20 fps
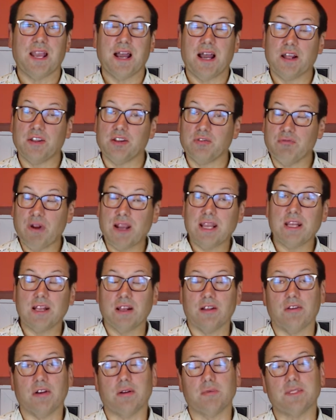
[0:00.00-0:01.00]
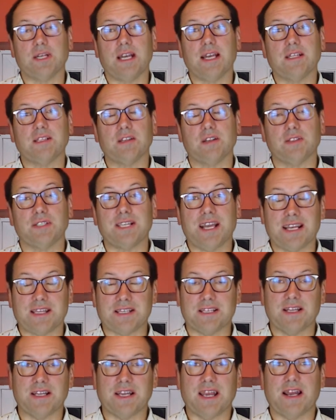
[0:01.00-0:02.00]
I do regular updates on
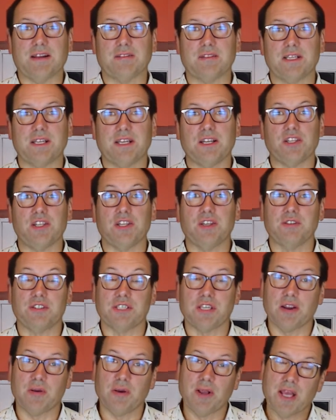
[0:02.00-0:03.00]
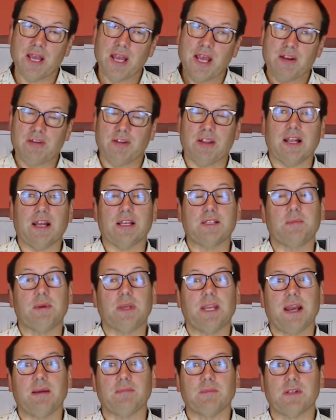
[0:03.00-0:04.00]
tax and accounting issues, so if you'd like to be
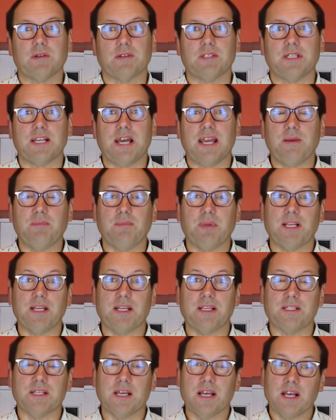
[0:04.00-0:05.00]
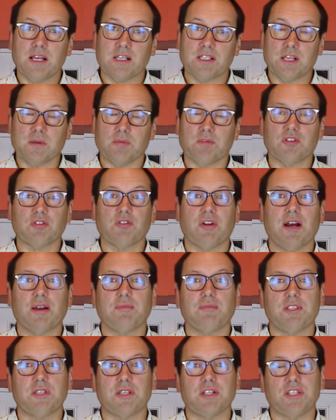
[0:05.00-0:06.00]
kept up to date, please
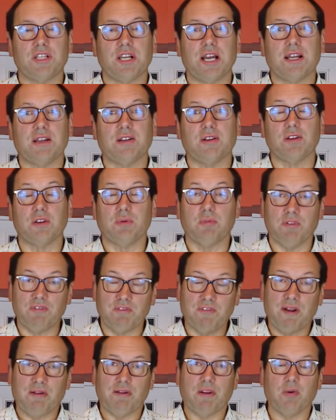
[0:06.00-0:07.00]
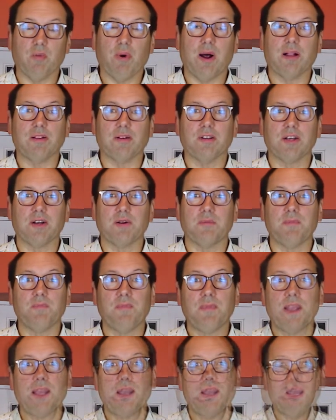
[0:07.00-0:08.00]
subscribe to the channel. You'll be very welcome.